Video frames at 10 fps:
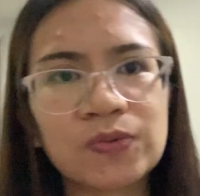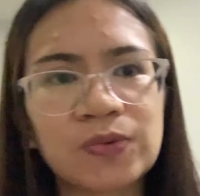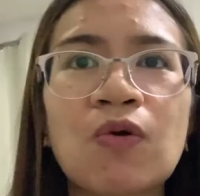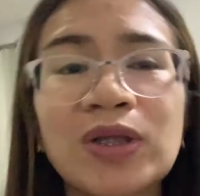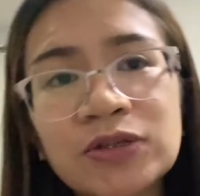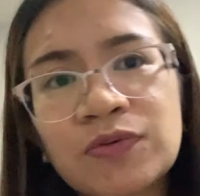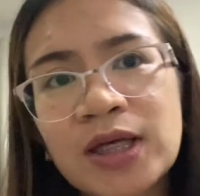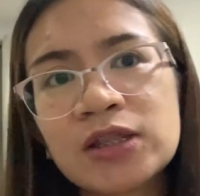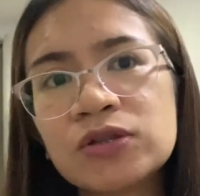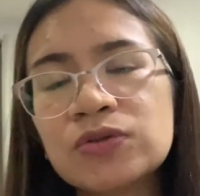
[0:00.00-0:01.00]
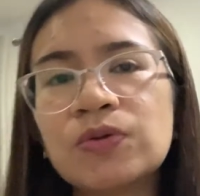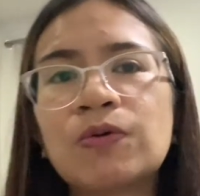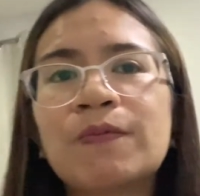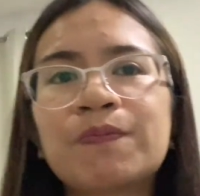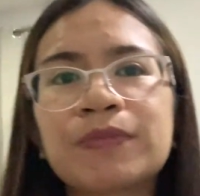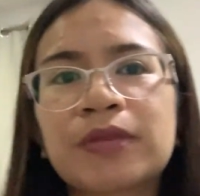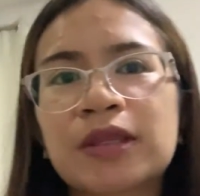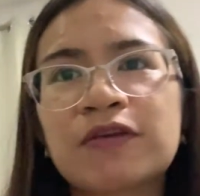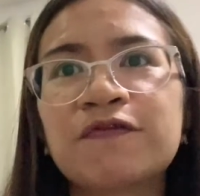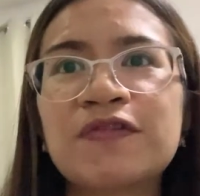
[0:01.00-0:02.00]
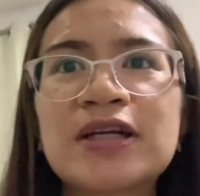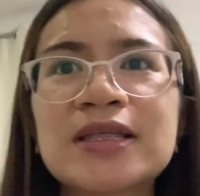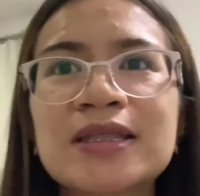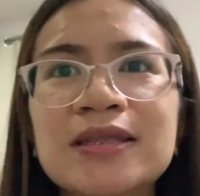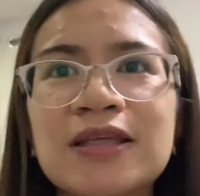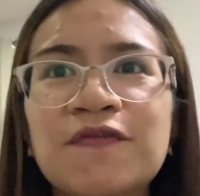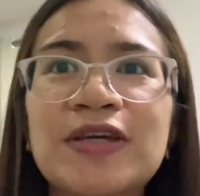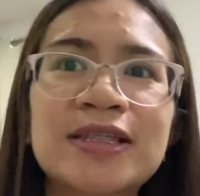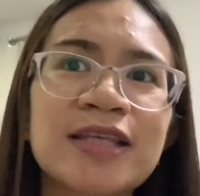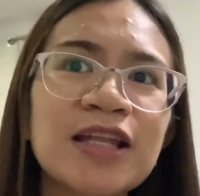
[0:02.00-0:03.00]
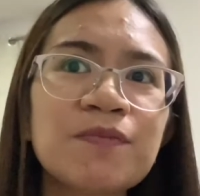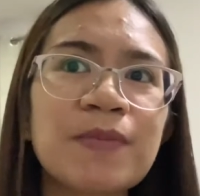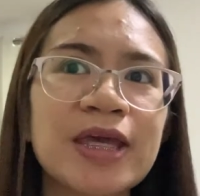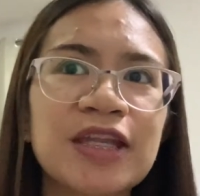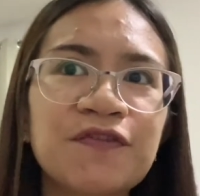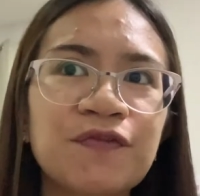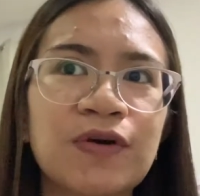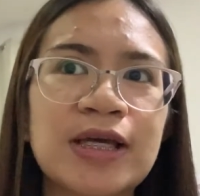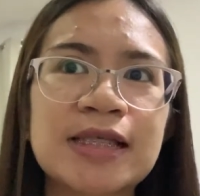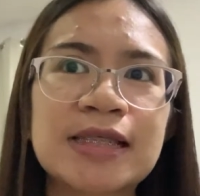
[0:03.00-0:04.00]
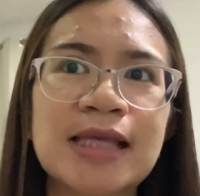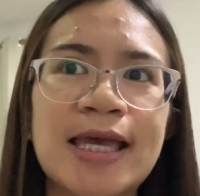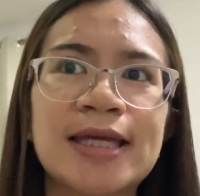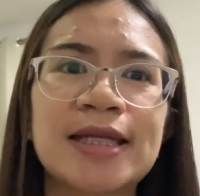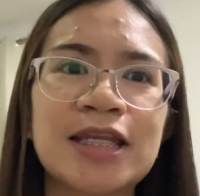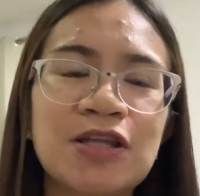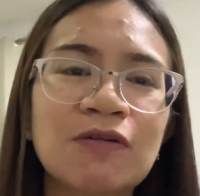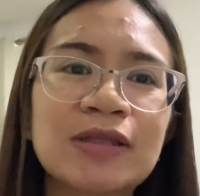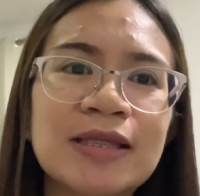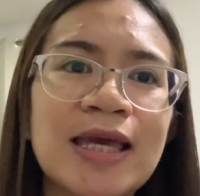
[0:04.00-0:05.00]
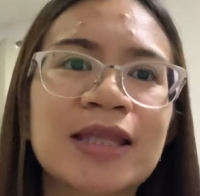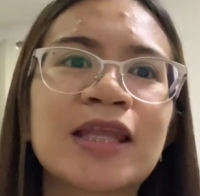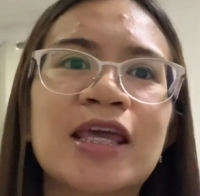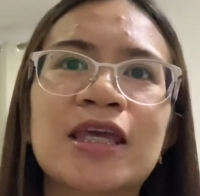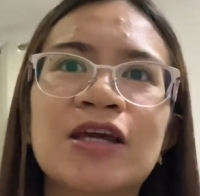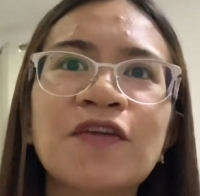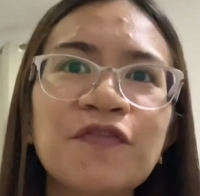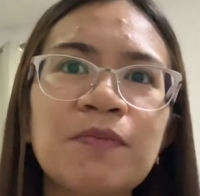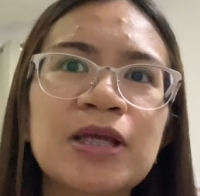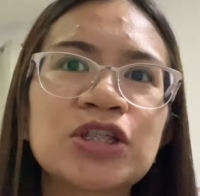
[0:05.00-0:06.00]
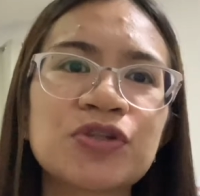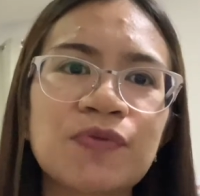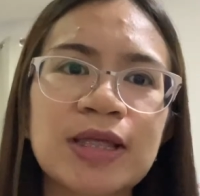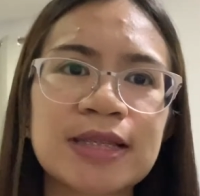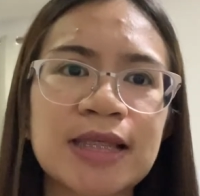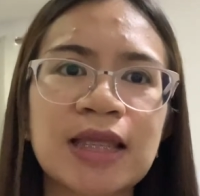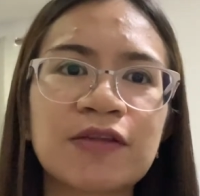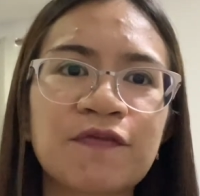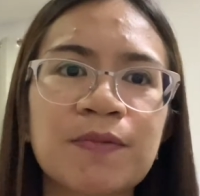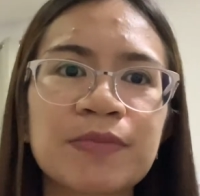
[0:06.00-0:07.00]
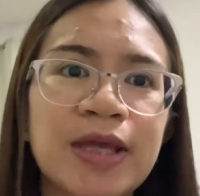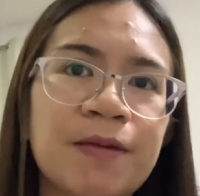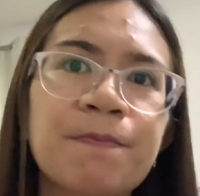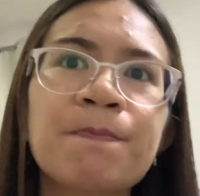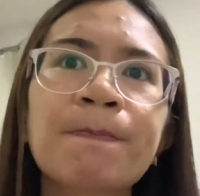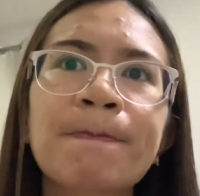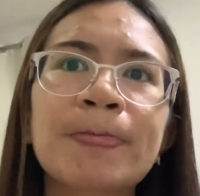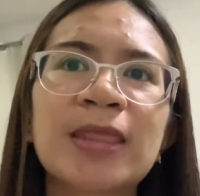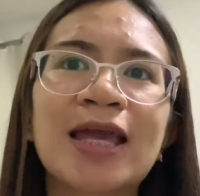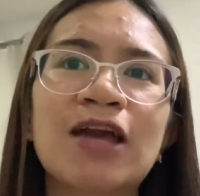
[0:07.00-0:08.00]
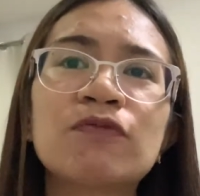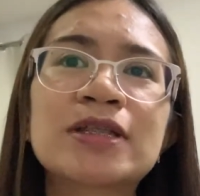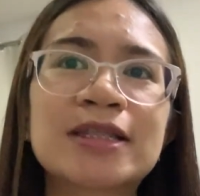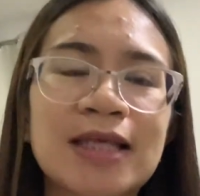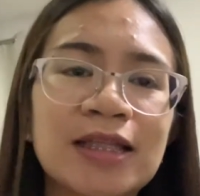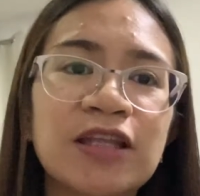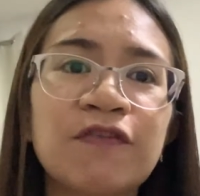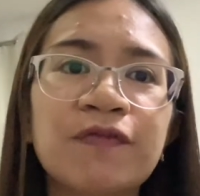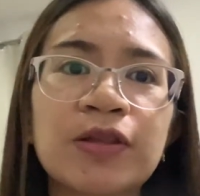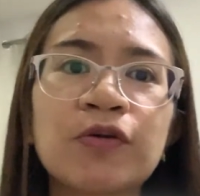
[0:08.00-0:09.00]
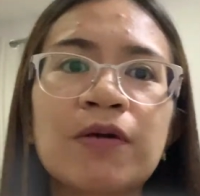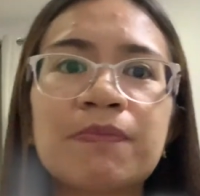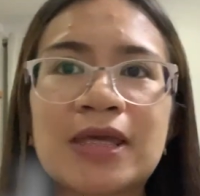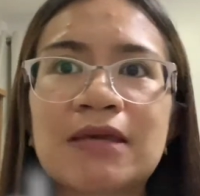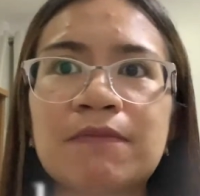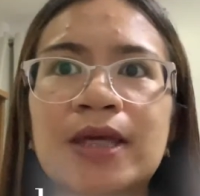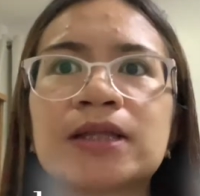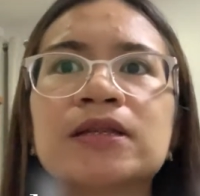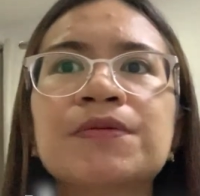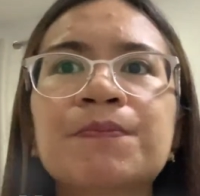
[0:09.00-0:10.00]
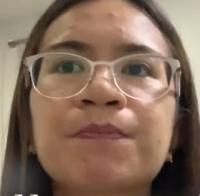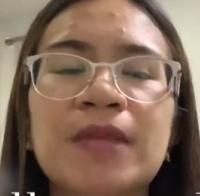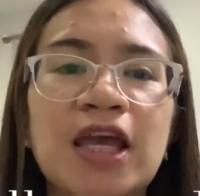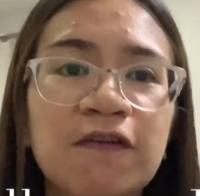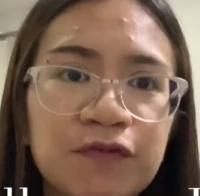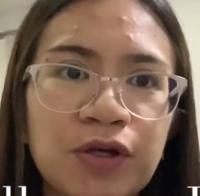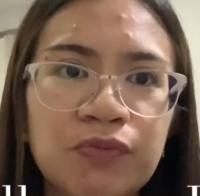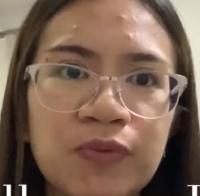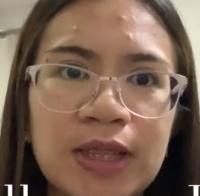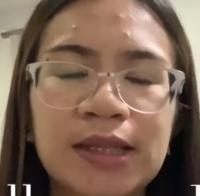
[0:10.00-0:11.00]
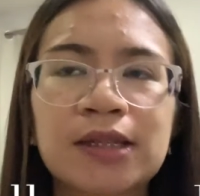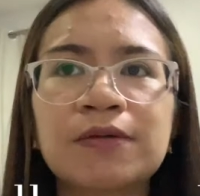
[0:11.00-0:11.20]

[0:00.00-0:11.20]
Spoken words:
What do I do? First, if I send my invoice and I don't get a confirmation receipt from them, I will send a follow-up email after a week.